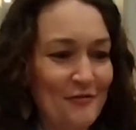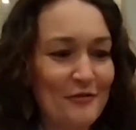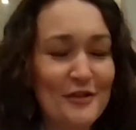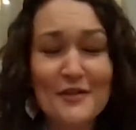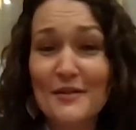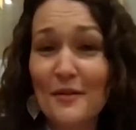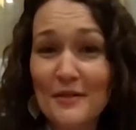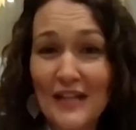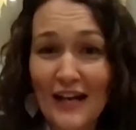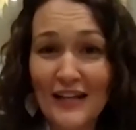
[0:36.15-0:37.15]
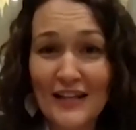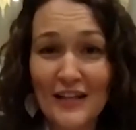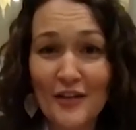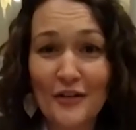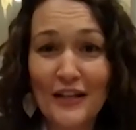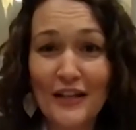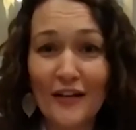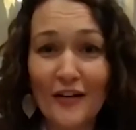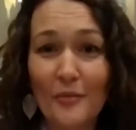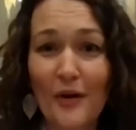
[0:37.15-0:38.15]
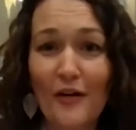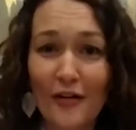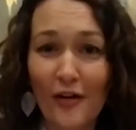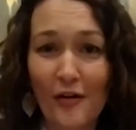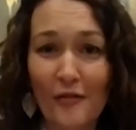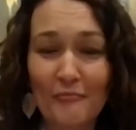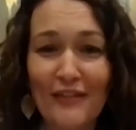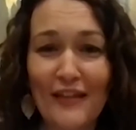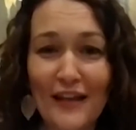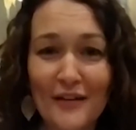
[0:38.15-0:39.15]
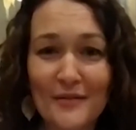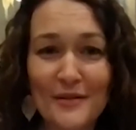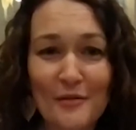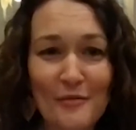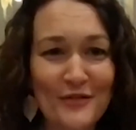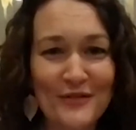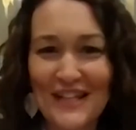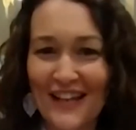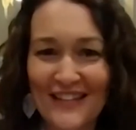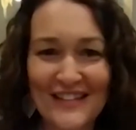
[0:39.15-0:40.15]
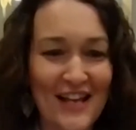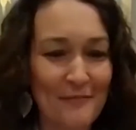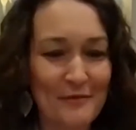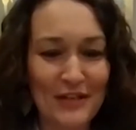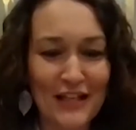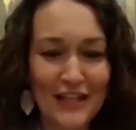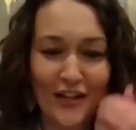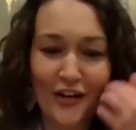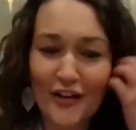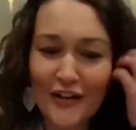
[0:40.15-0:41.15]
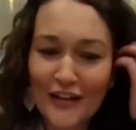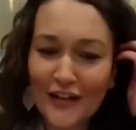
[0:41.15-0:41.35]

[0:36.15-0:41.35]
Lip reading: We're so delighted that you're here. Welcome. Thank you so much for taking the time to be here.